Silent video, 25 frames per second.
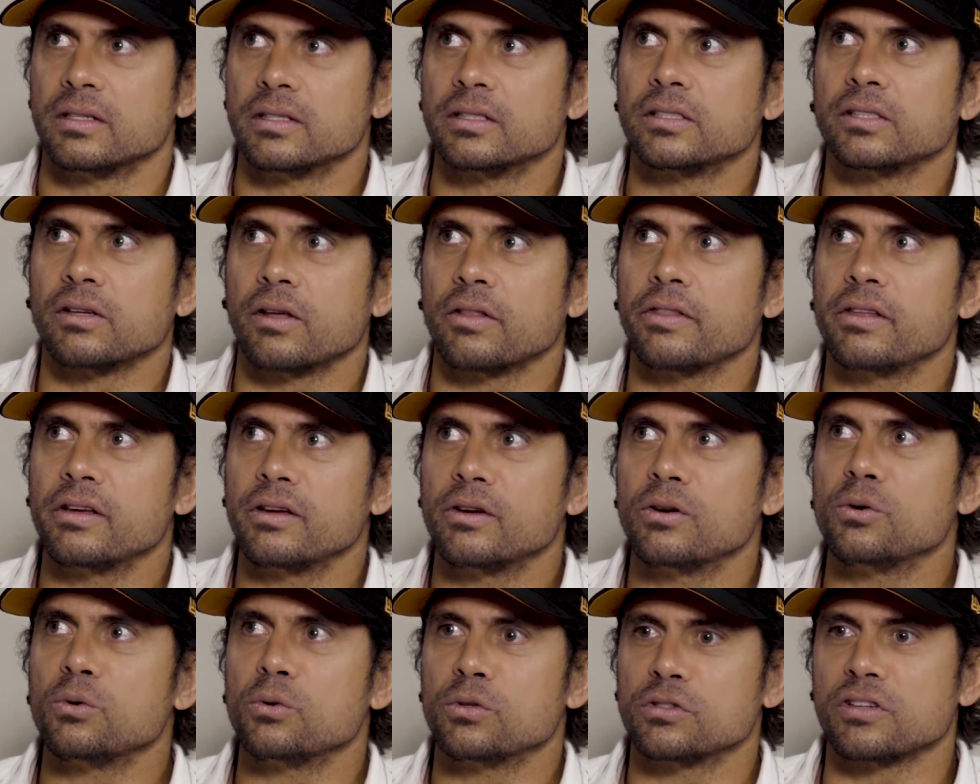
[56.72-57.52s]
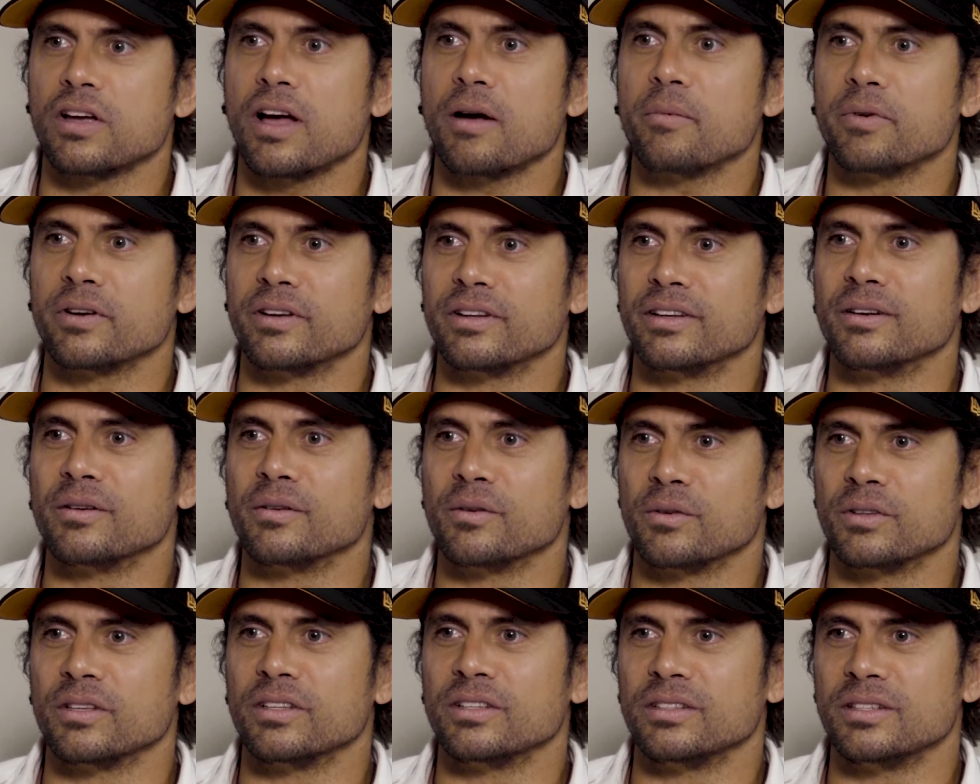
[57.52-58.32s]
something good was happening
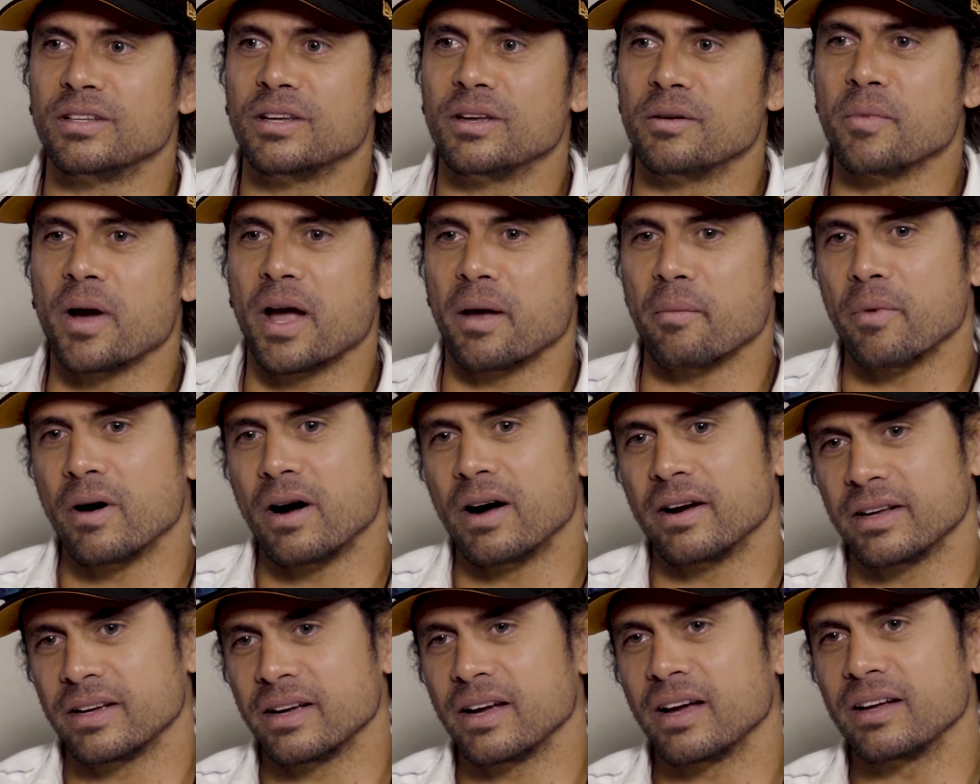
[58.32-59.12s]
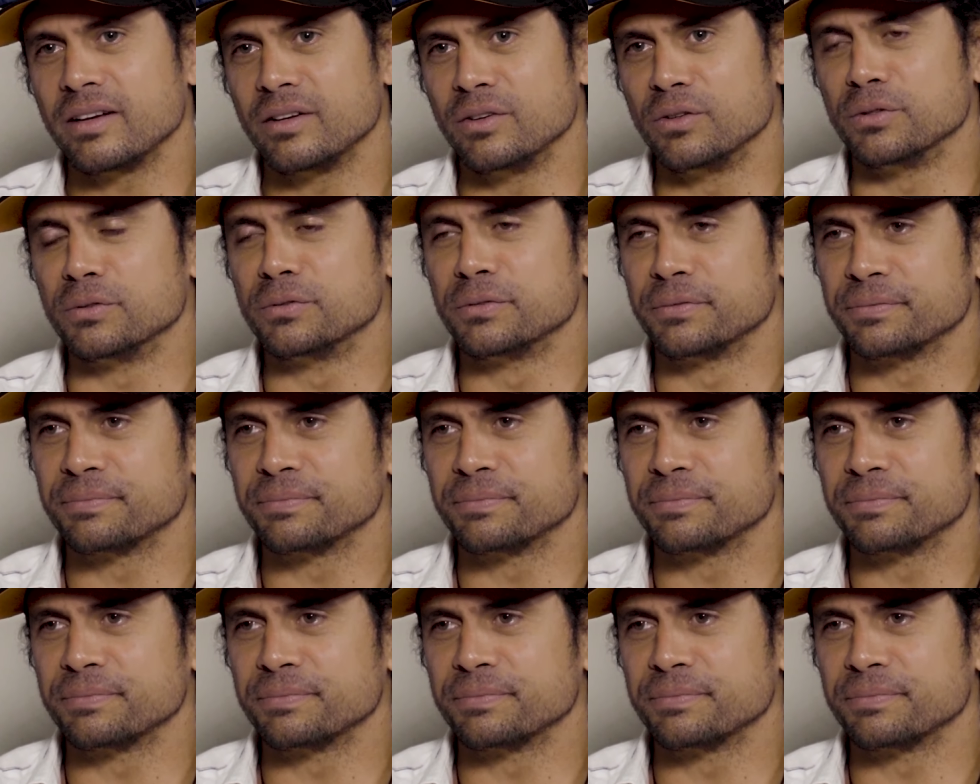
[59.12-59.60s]
in, in, in my body. I knew.